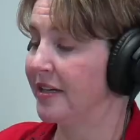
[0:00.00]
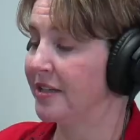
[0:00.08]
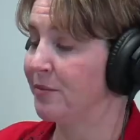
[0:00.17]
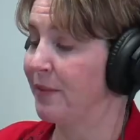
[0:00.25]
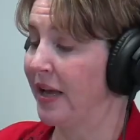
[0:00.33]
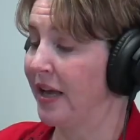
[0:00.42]
a
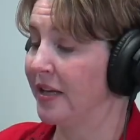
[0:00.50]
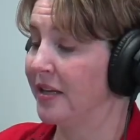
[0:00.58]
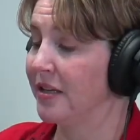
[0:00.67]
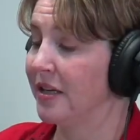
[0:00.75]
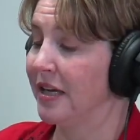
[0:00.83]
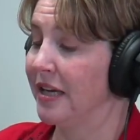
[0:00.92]
pen.
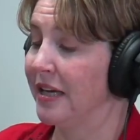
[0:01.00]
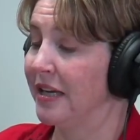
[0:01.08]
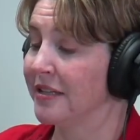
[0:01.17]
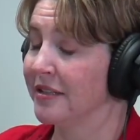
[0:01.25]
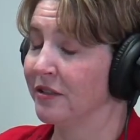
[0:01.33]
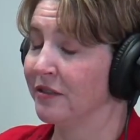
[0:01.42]
It is
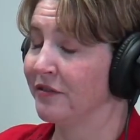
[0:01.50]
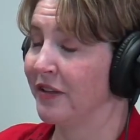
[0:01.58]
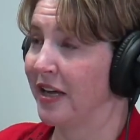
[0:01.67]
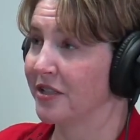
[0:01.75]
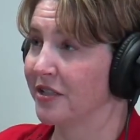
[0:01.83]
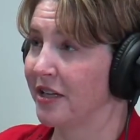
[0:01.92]
a little
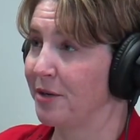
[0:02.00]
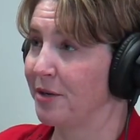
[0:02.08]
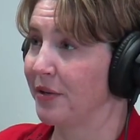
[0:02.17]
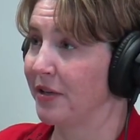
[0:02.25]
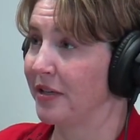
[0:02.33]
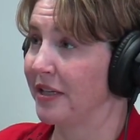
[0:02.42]
flashlight,
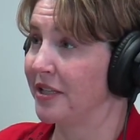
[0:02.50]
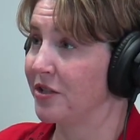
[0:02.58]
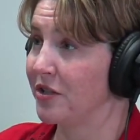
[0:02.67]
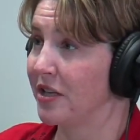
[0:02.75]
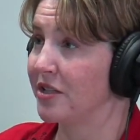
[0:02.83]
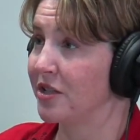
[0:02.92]
but
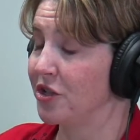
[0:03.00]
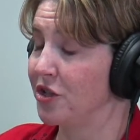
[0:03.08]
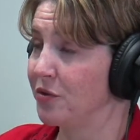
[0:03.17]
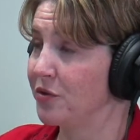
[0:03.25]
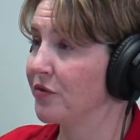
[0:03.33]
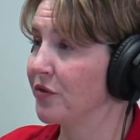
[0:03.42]
it's a
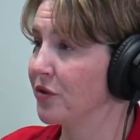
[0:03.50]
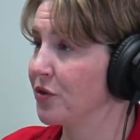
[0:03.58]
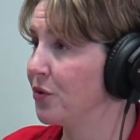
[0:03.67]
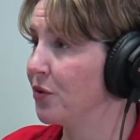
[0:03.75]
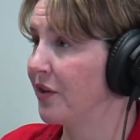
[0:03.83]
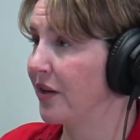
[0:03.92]
useful
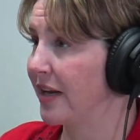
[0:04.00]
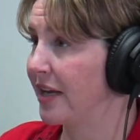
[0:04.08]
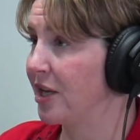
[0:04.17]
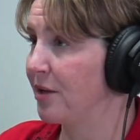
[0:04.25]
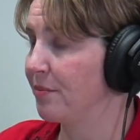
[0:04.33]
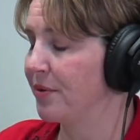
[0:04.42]
tool that I keep.